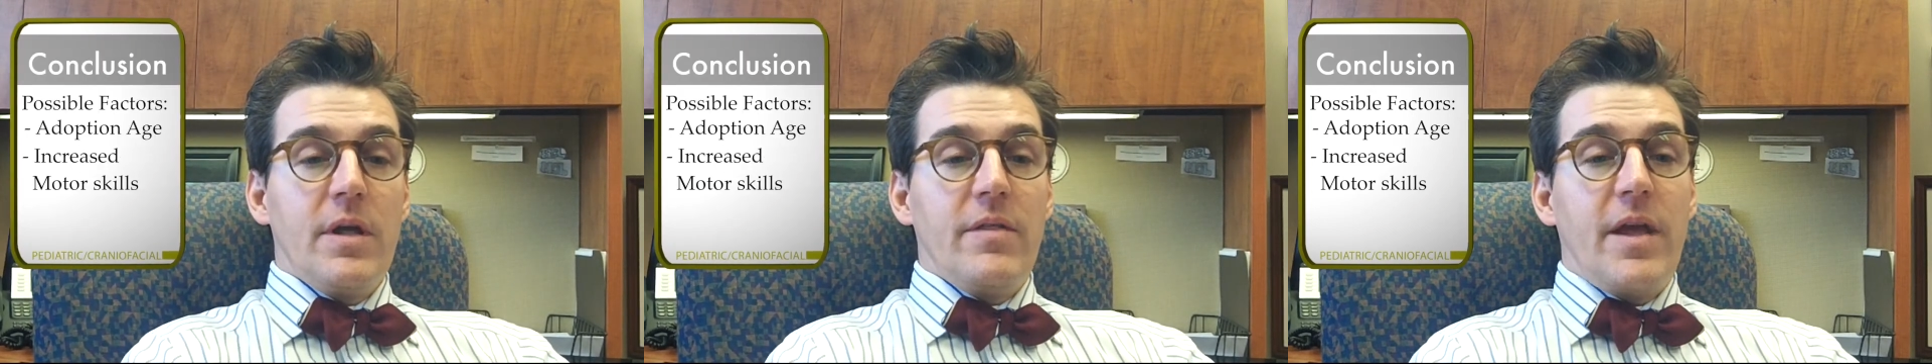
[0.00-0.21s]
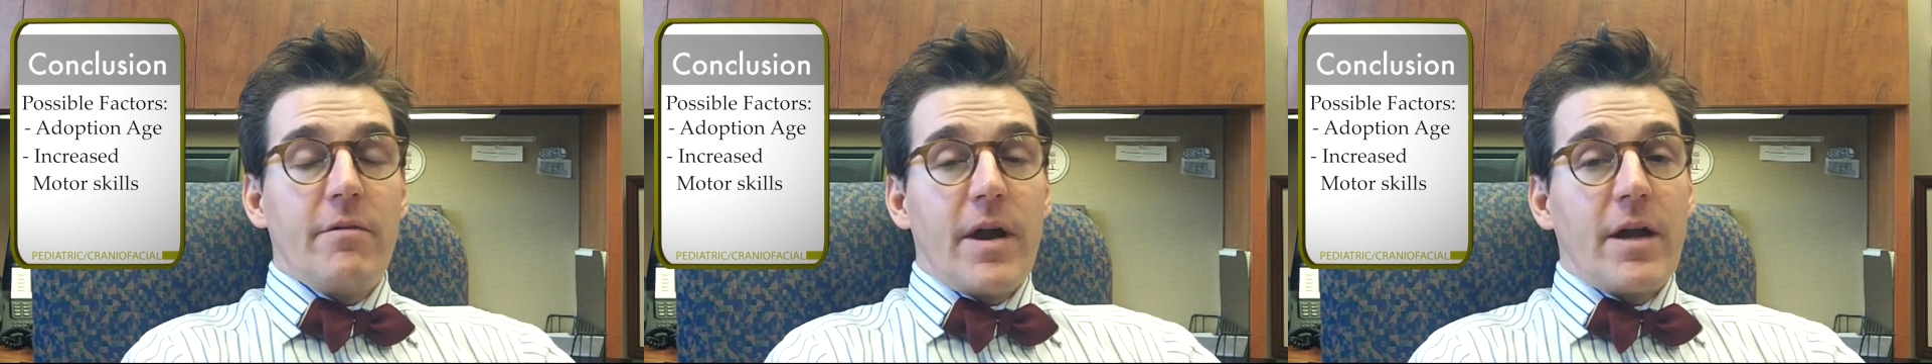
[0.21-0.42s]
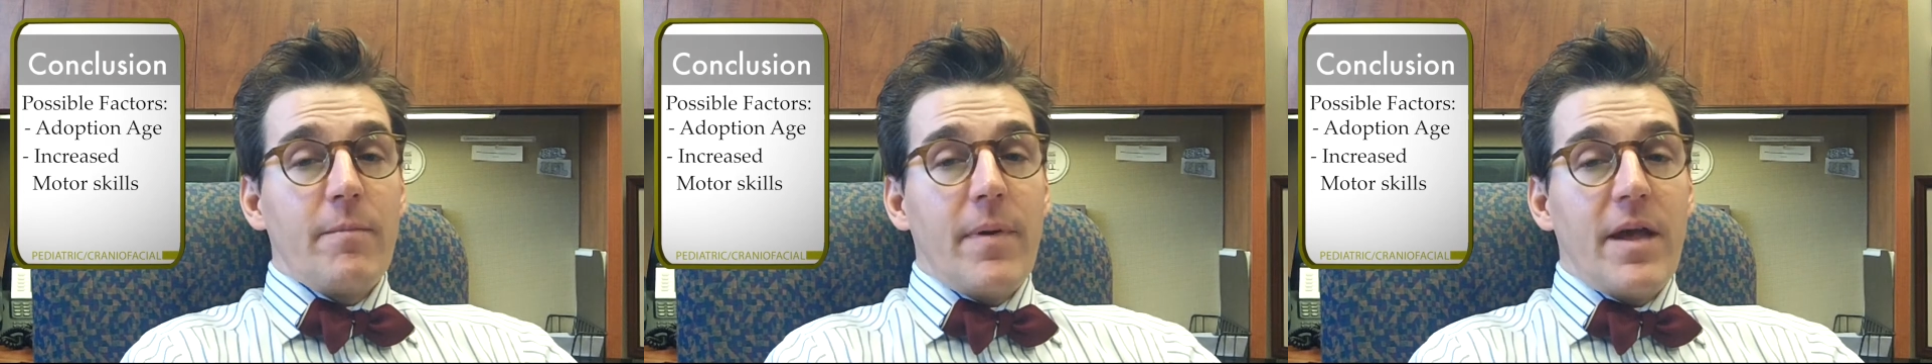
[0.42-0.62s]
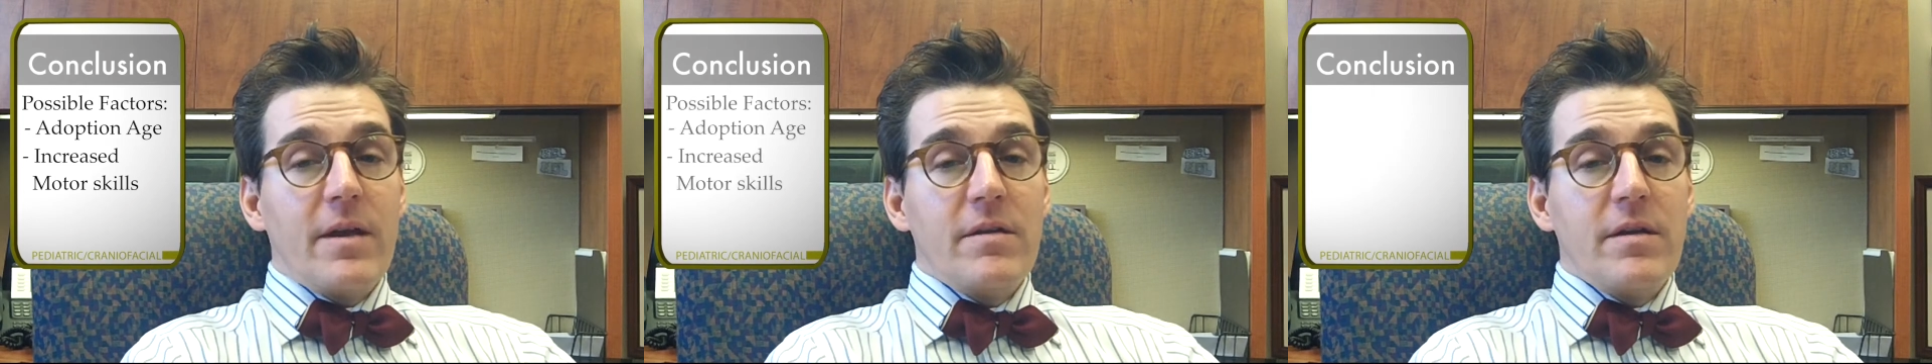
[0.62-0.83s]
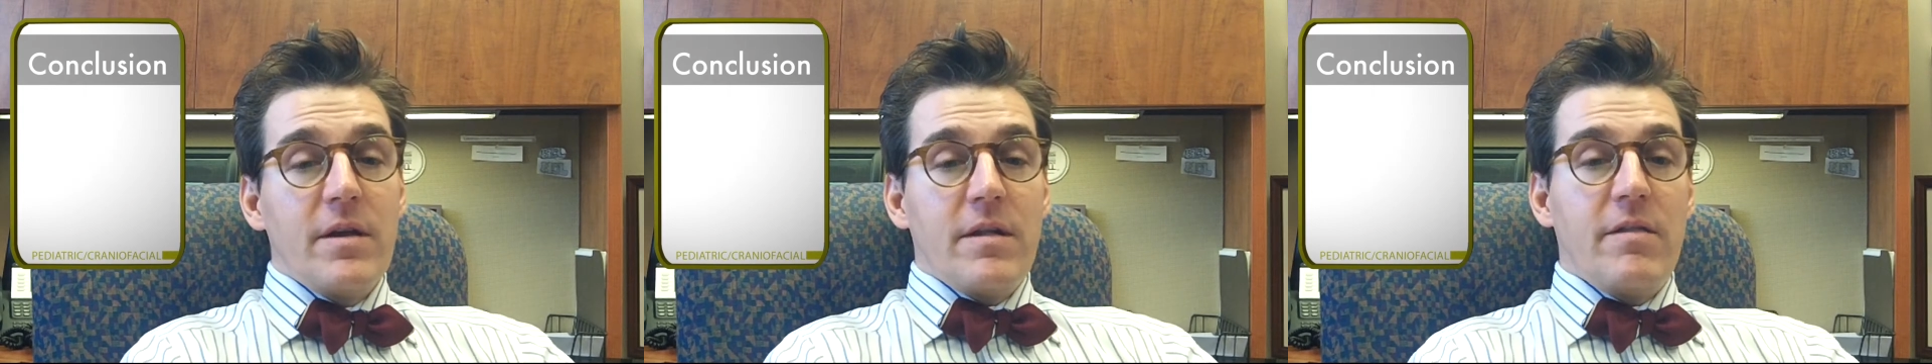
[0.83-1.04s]
They
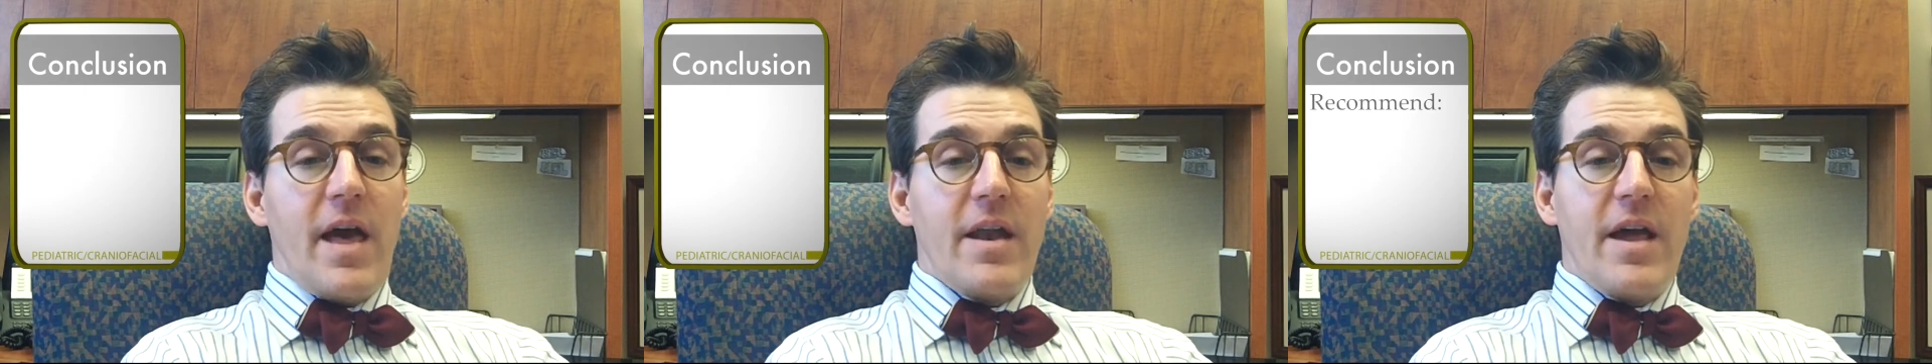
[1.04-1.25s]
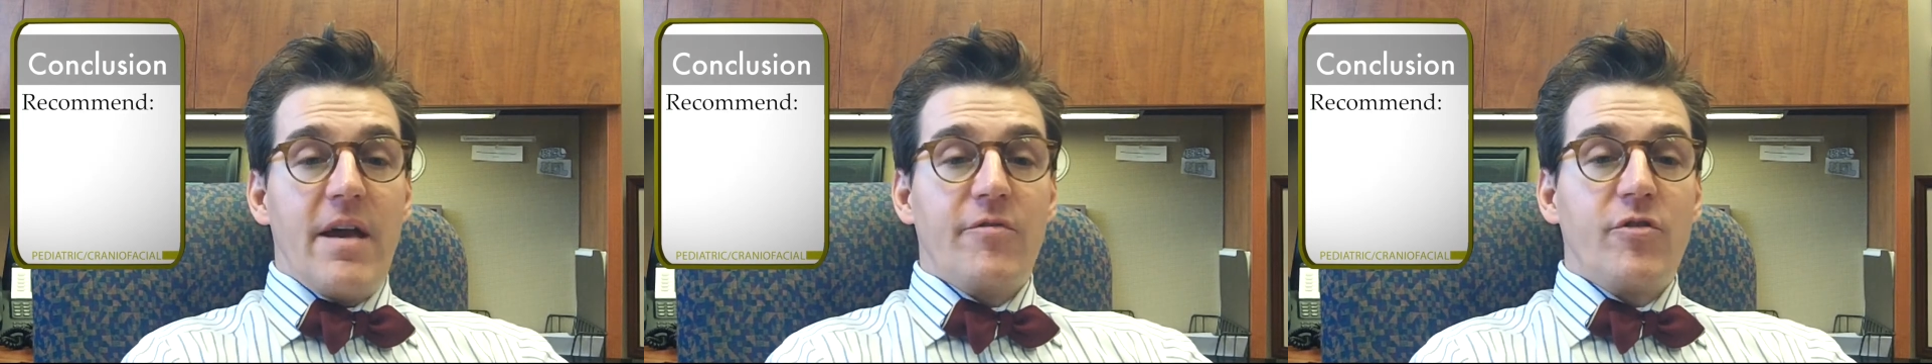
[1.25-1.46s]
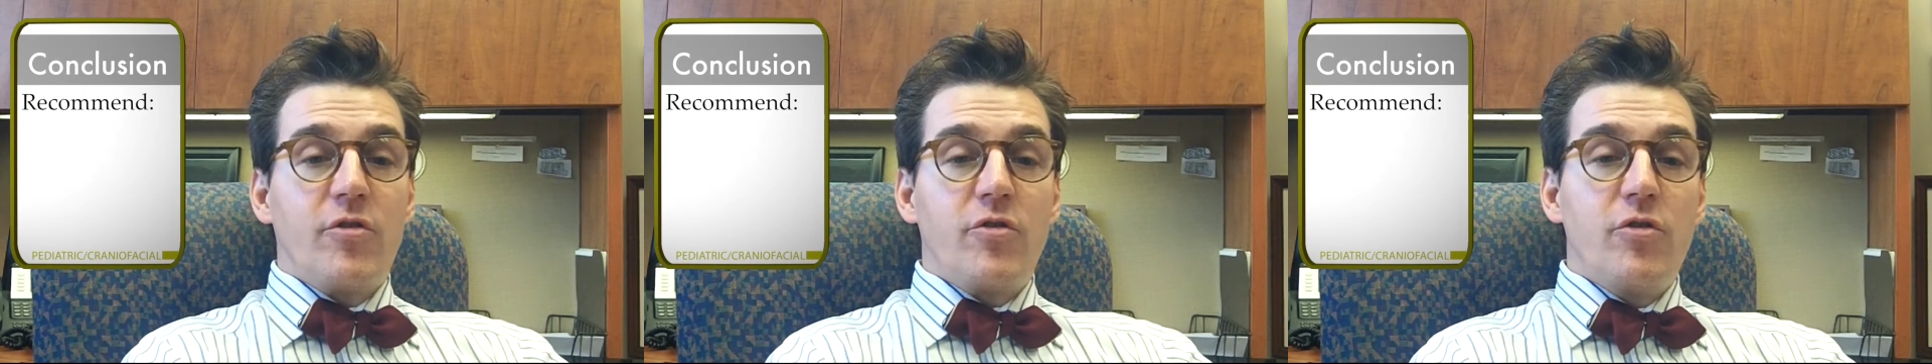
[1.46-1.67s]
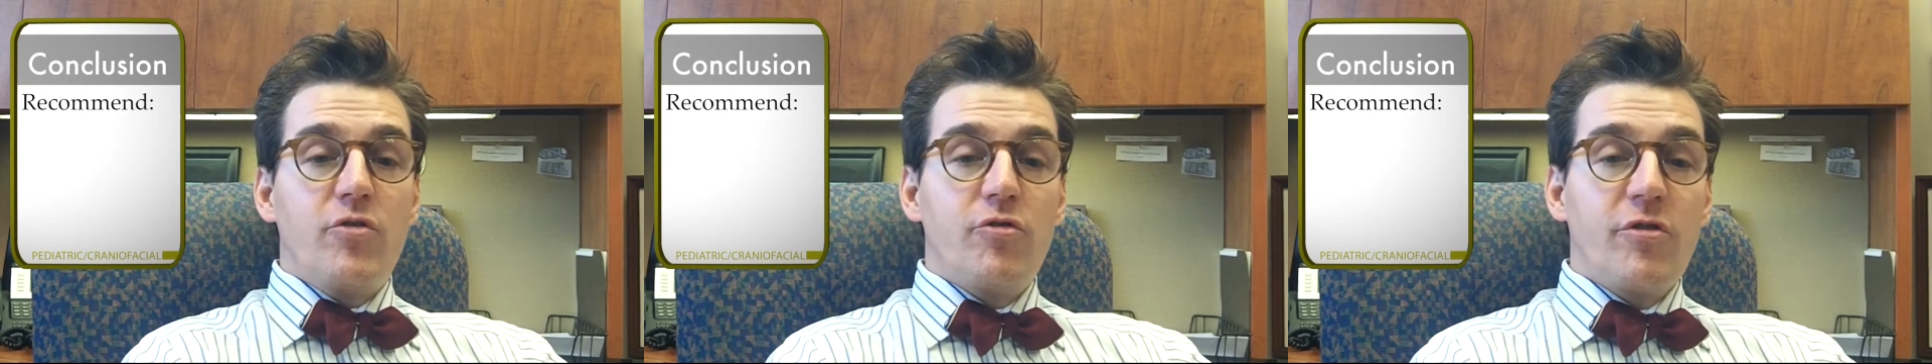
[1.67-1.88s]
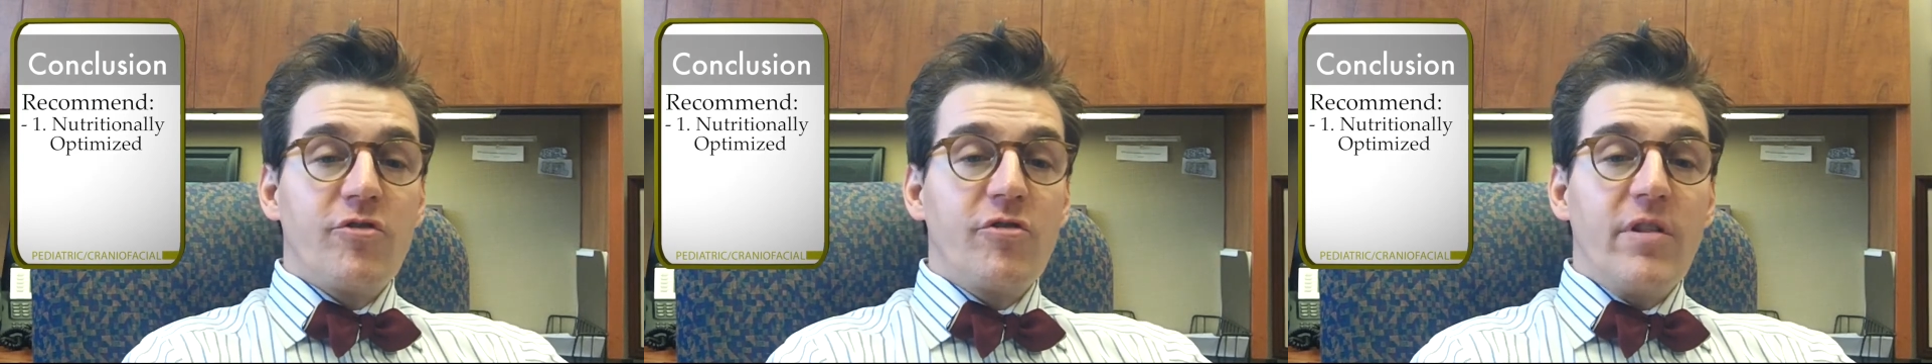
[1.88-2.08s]
recommend that after
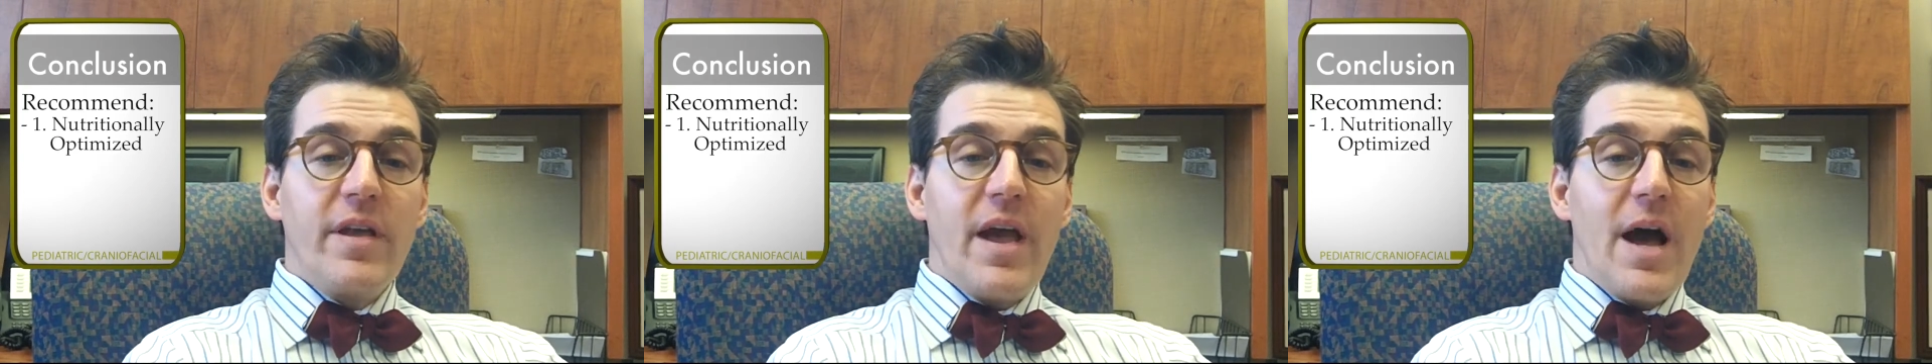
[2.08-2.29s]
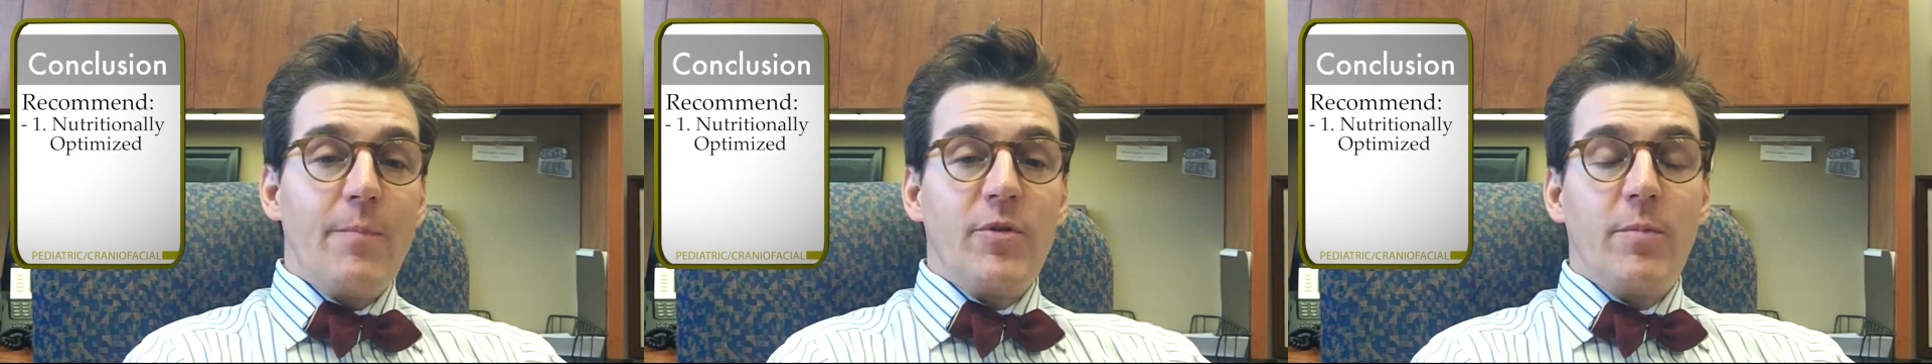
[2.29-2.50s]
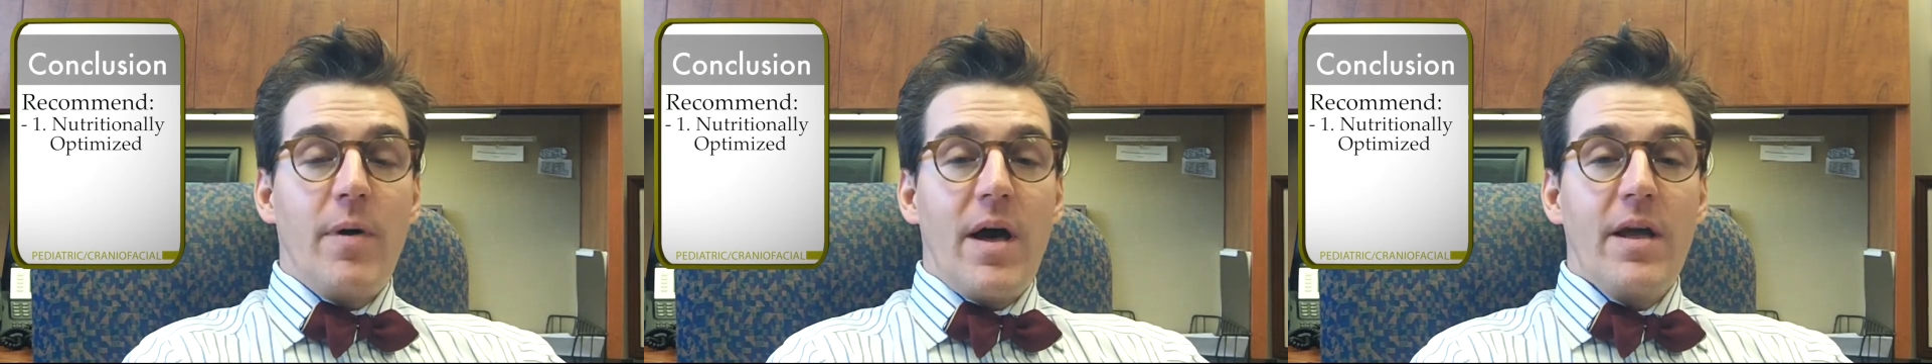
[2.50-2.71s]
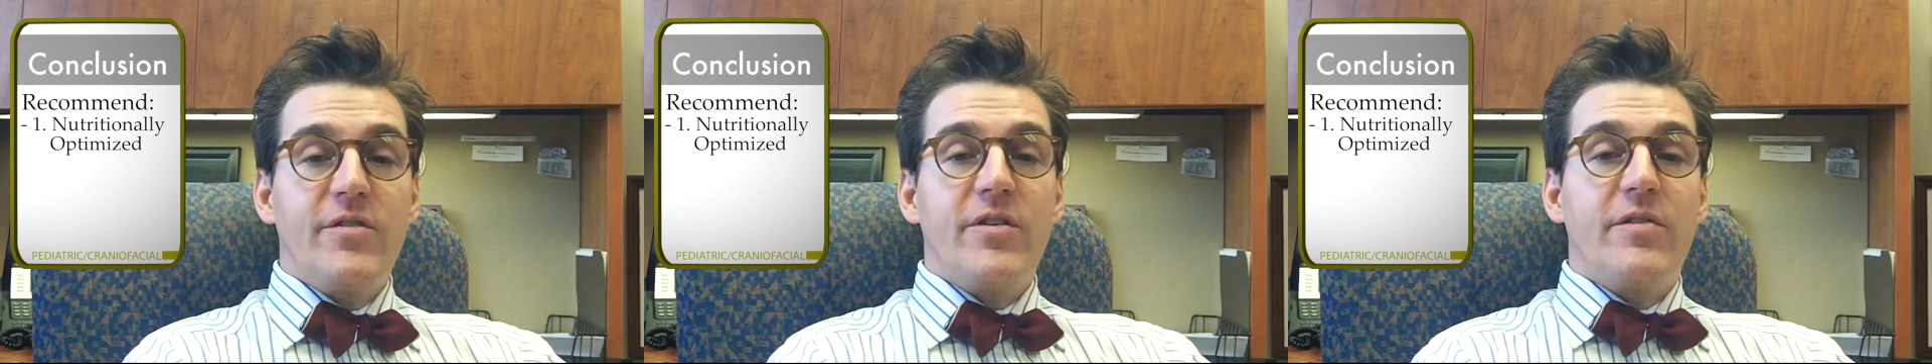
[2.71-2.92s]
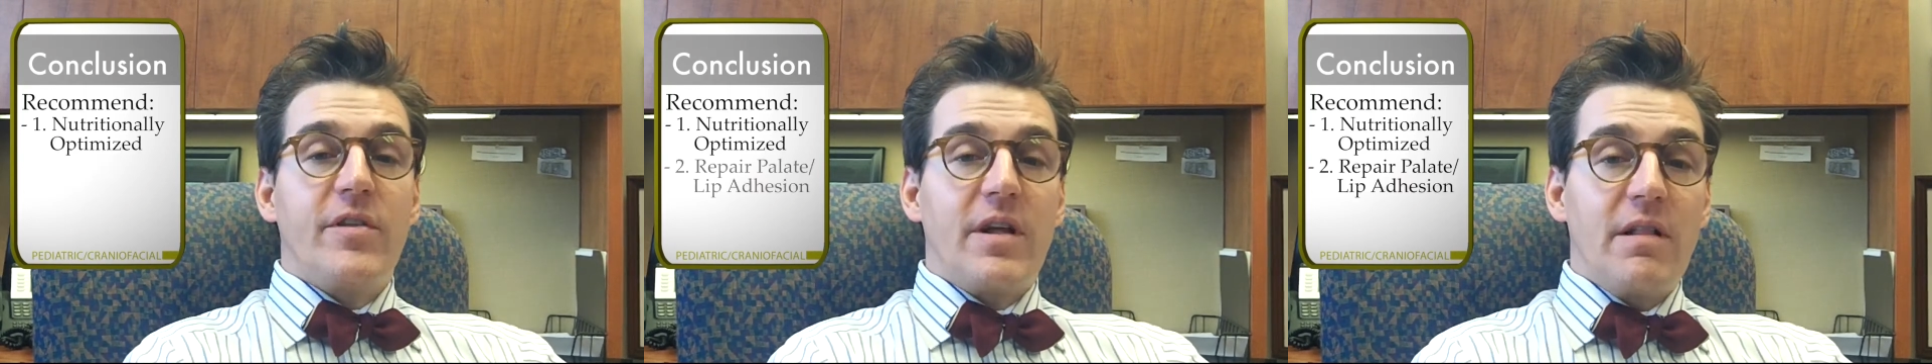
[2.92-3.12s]
nutritionally optimized,